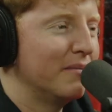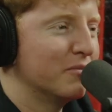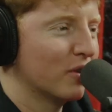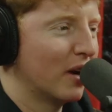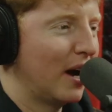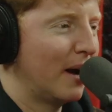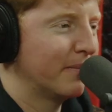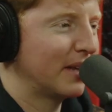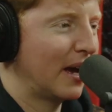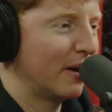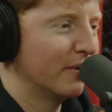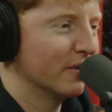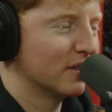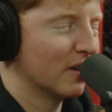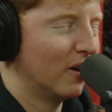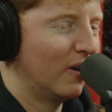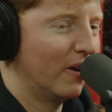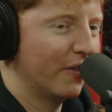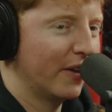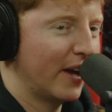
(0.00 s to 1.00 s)
dropped, I was
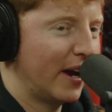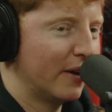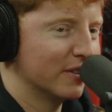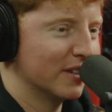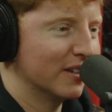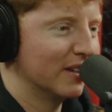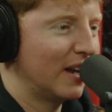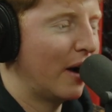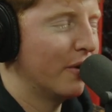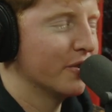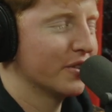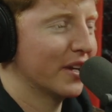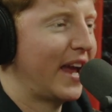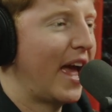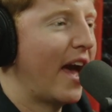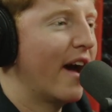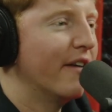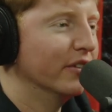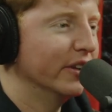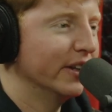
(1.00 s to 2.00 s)
like
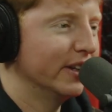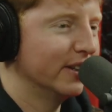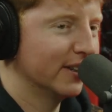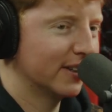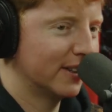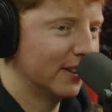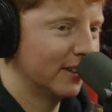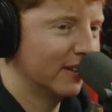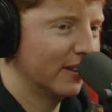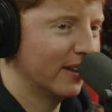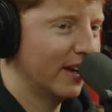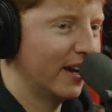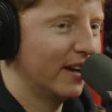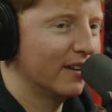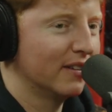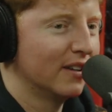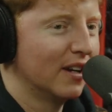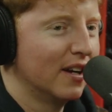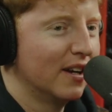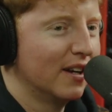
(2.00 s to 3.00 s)
heavily addicted to
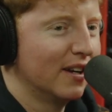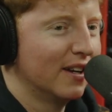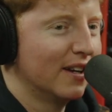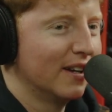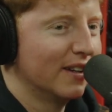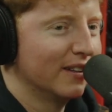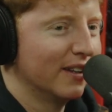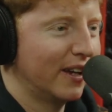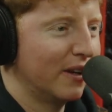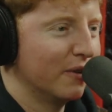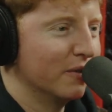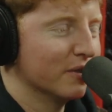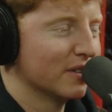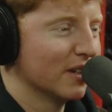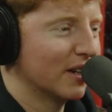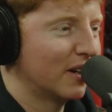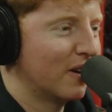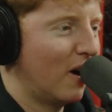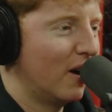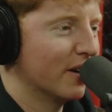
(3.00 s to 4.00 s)
that. Like it was
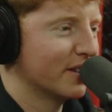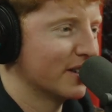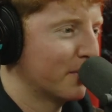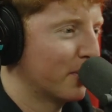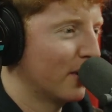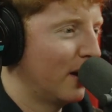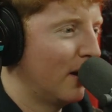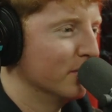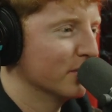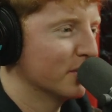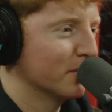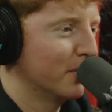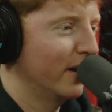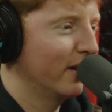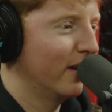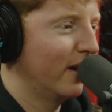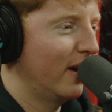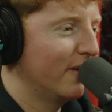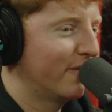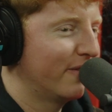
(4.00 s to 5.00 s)
like causing problems in my
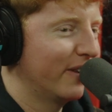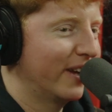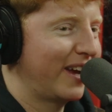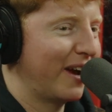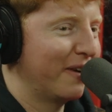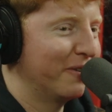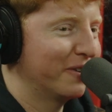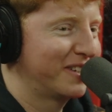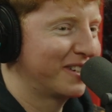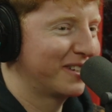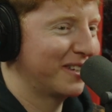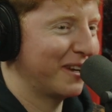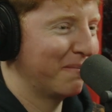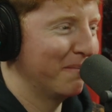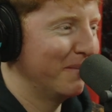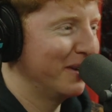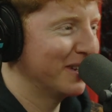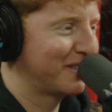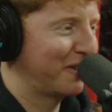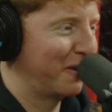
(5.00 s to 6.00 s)
life. Like I would just like
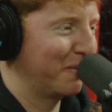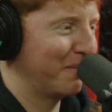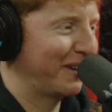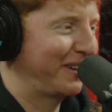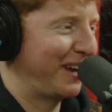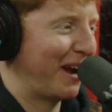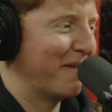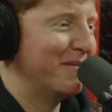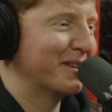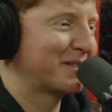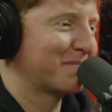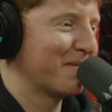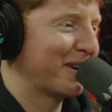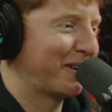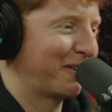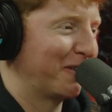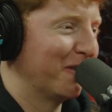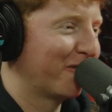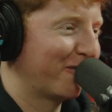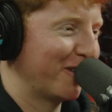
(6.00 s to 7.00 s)
I missed my
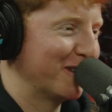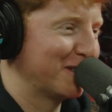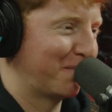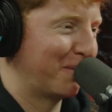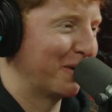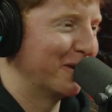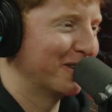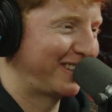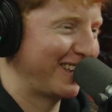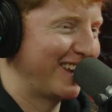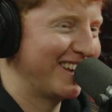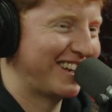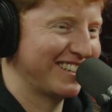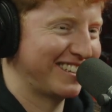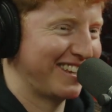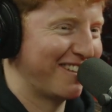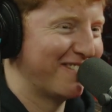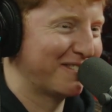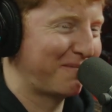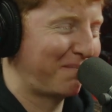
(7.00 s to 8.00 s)
girlfriend's birthday because
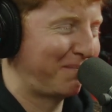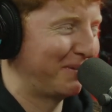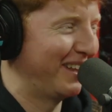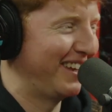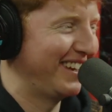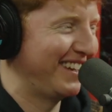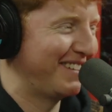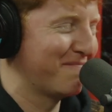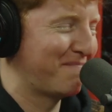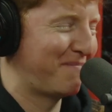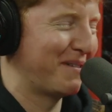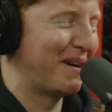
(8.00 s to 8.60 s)
I was playing.